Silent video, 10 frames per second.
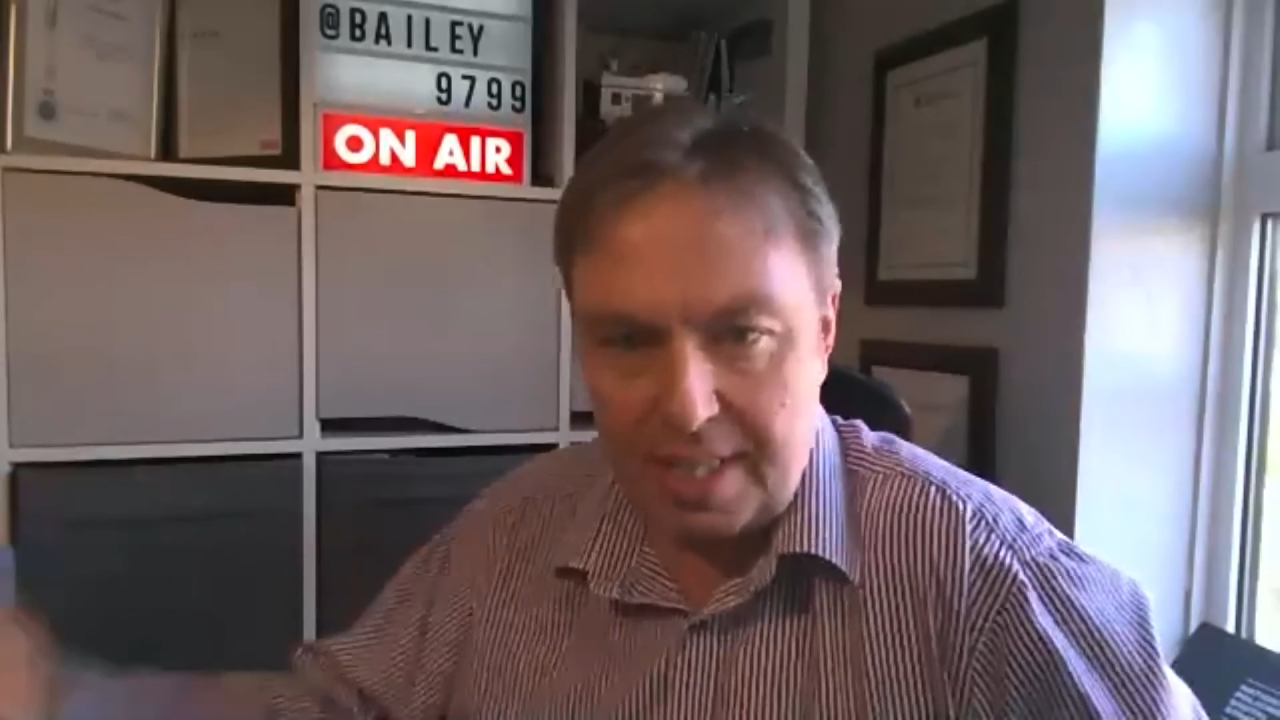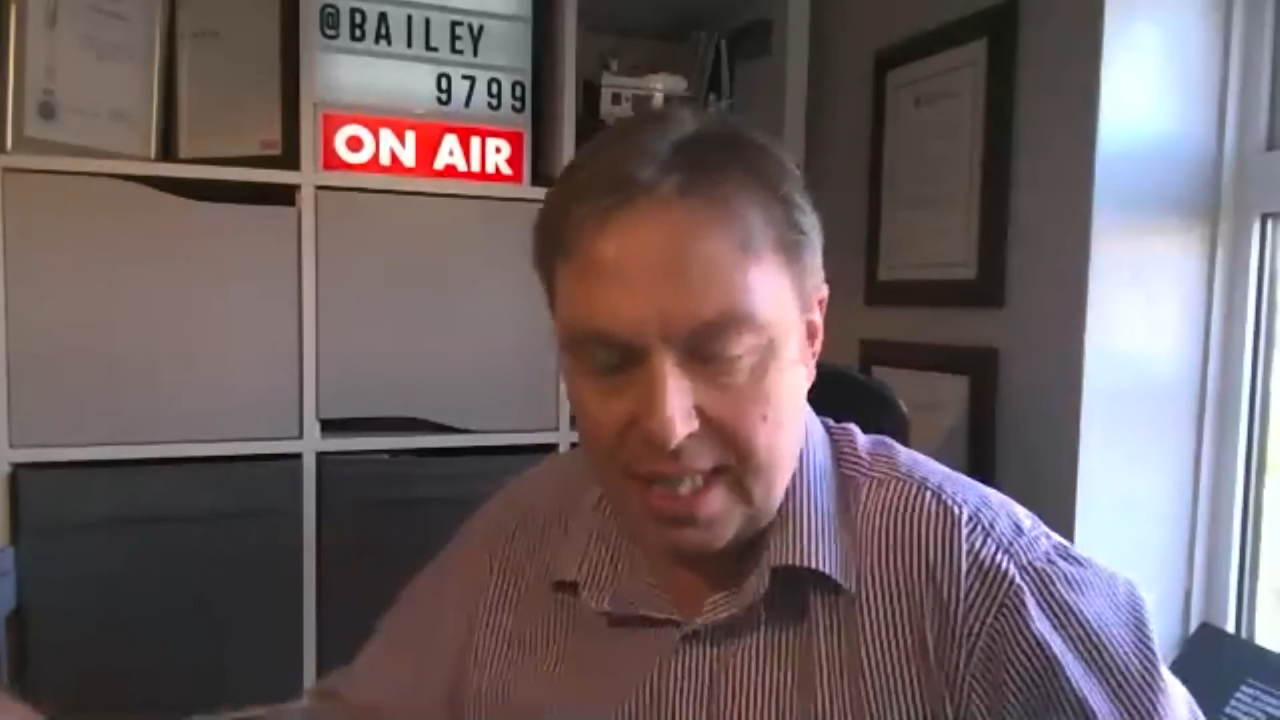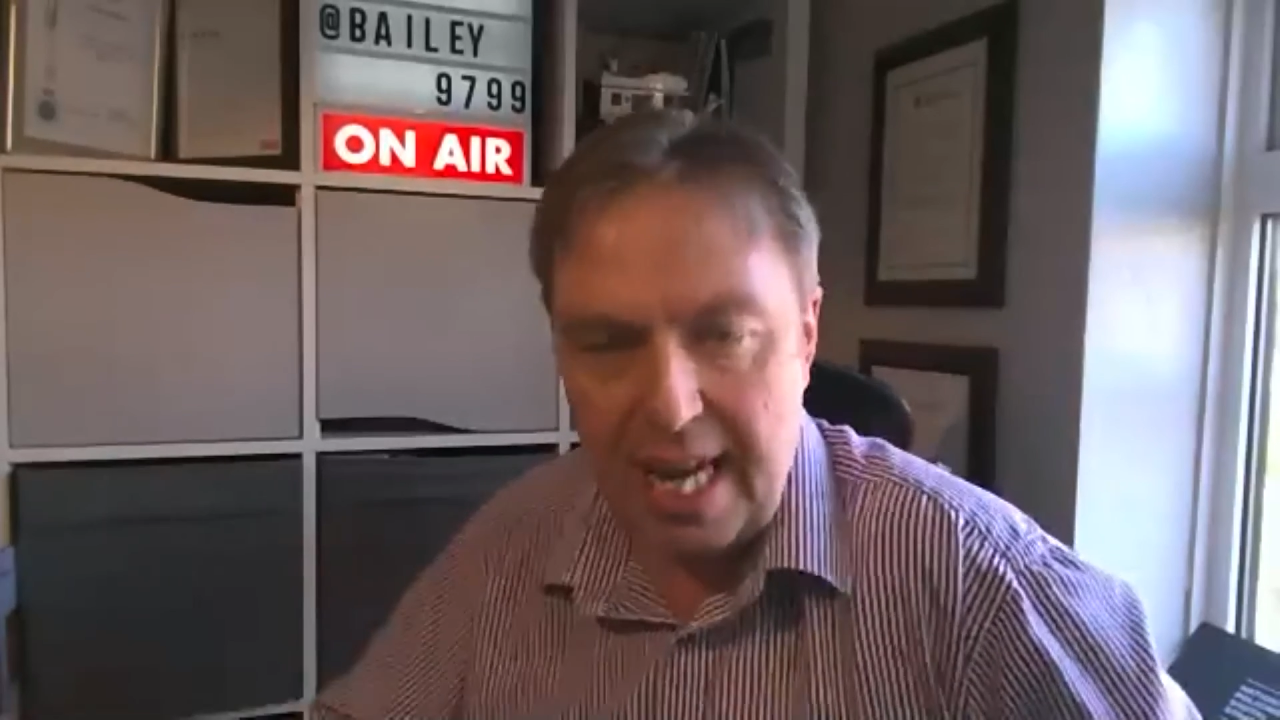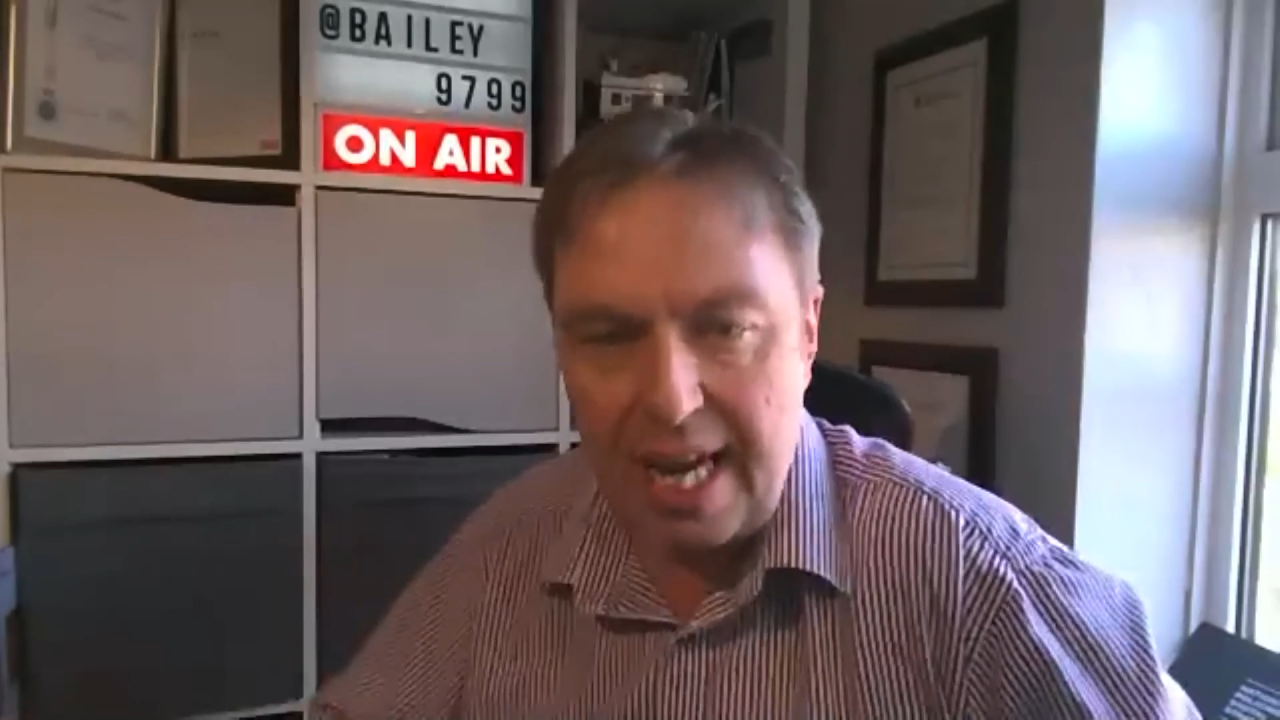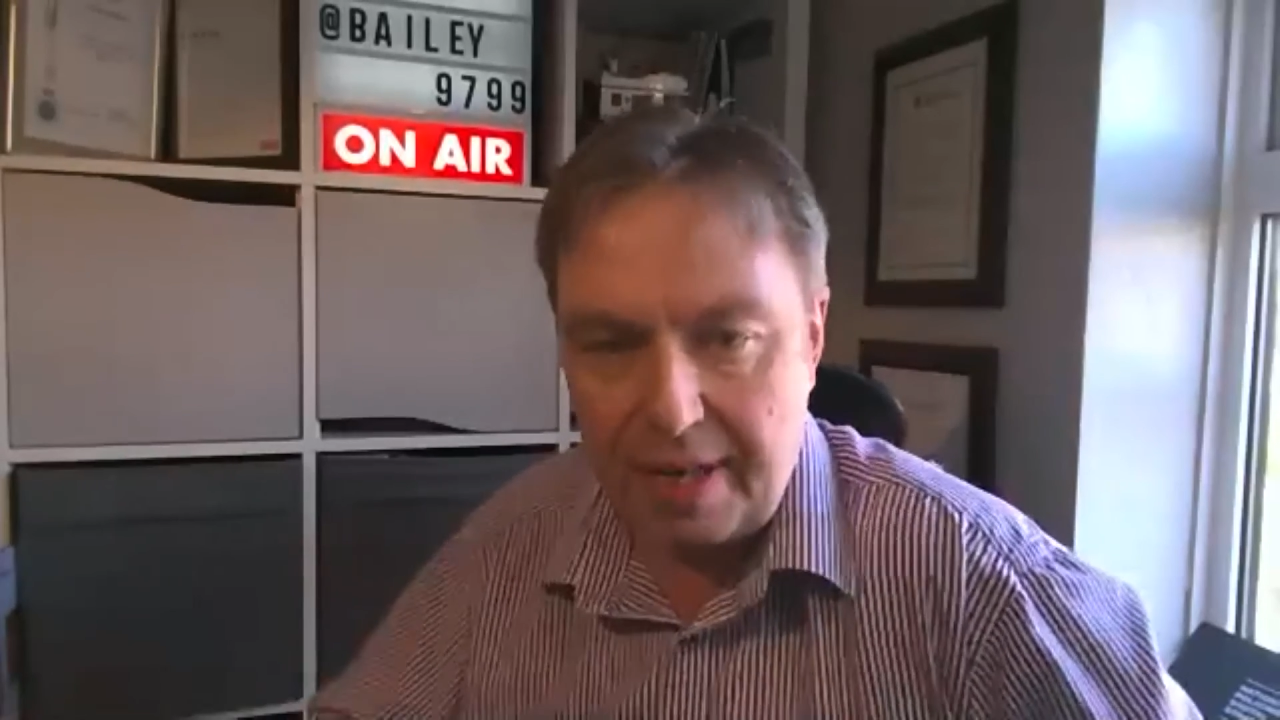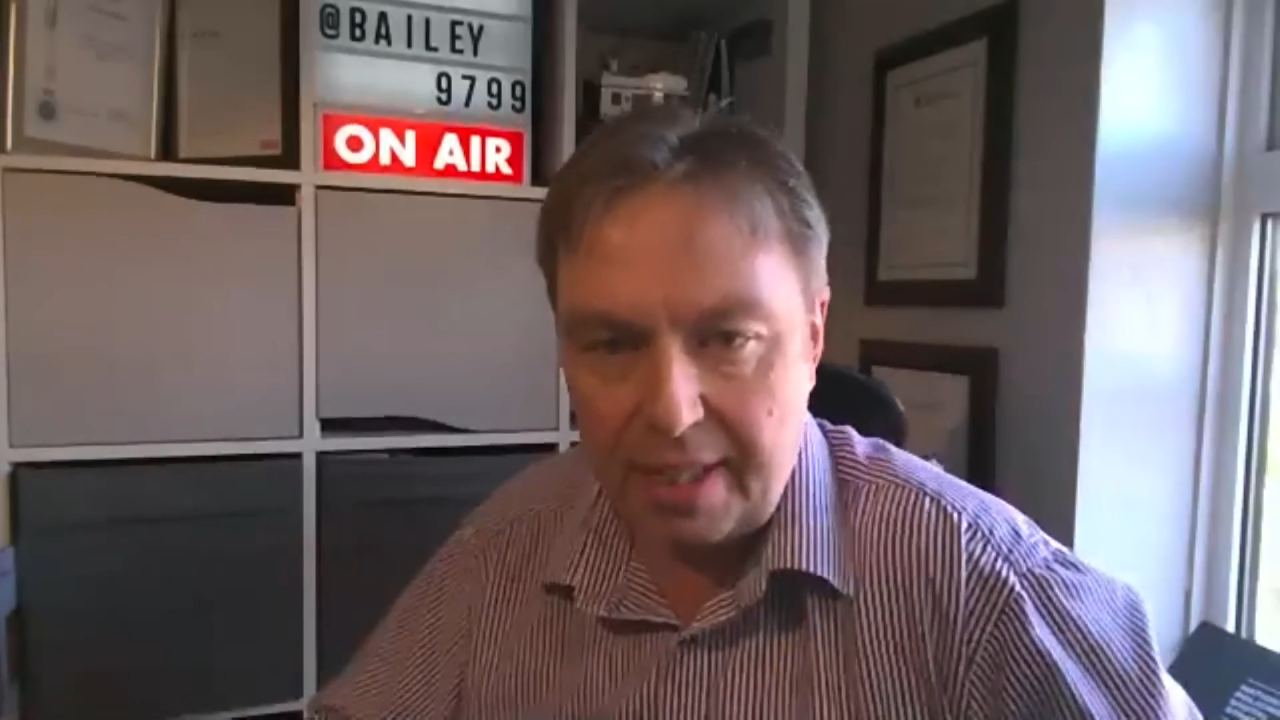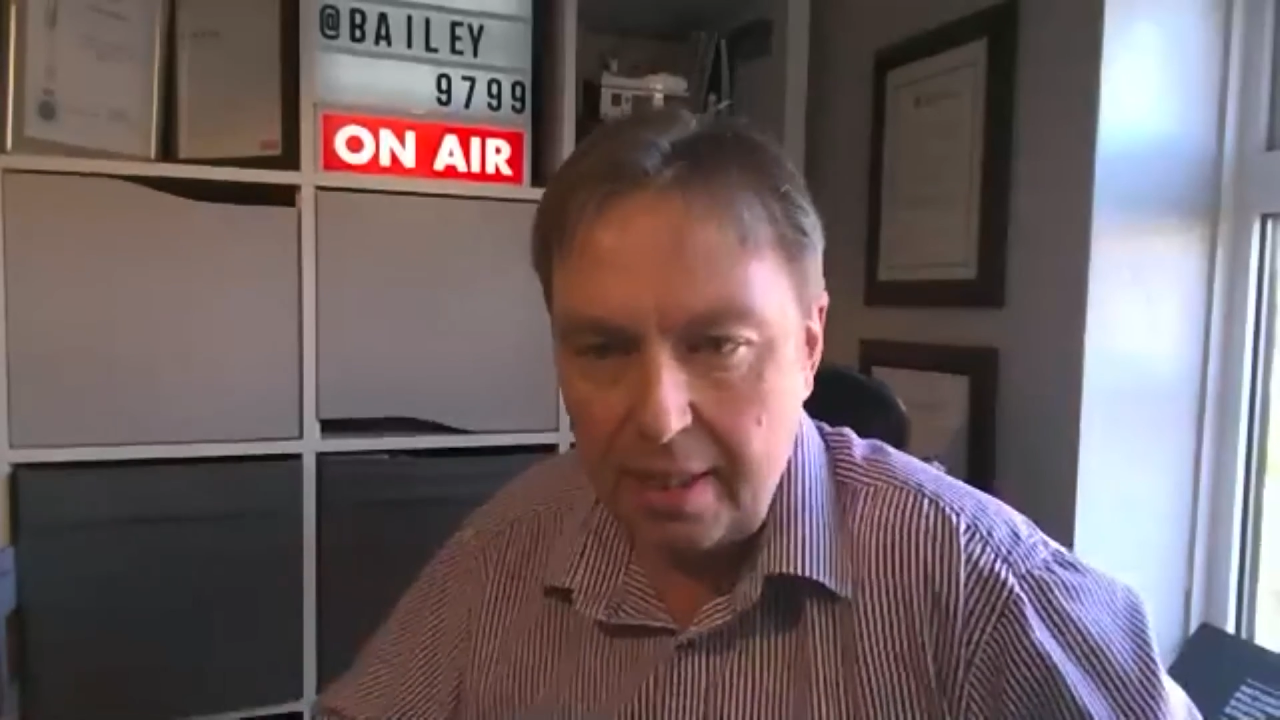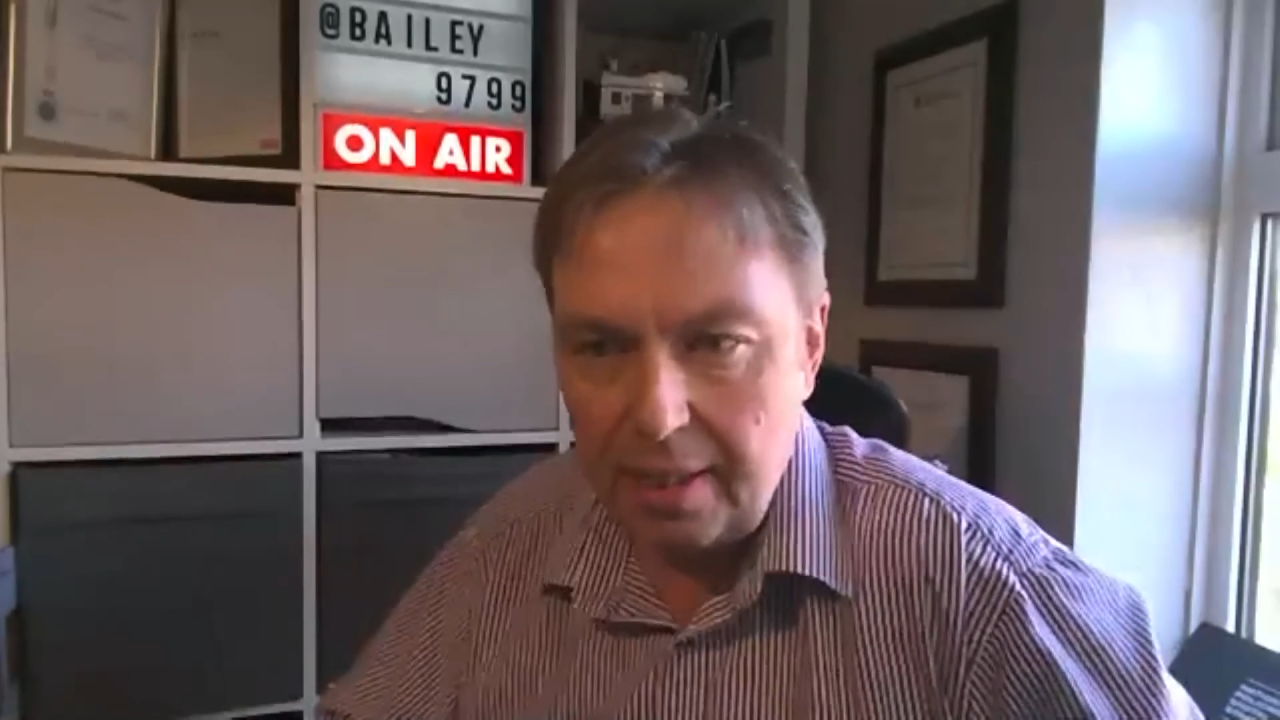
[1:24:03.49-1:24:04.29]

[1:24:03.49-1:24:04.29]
this area?